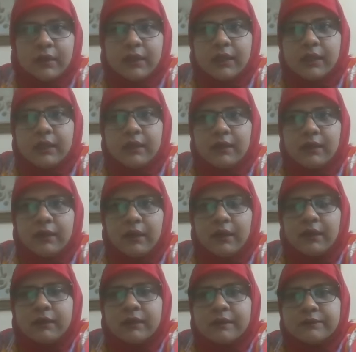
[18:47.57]
and
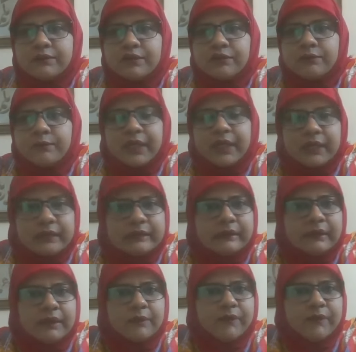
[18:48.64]
in terms of
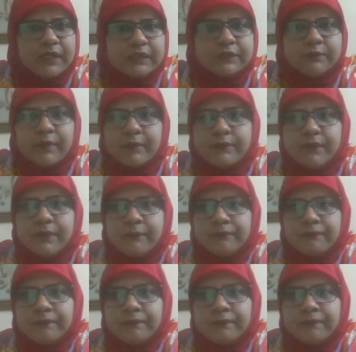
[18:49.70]
practicing the past paper,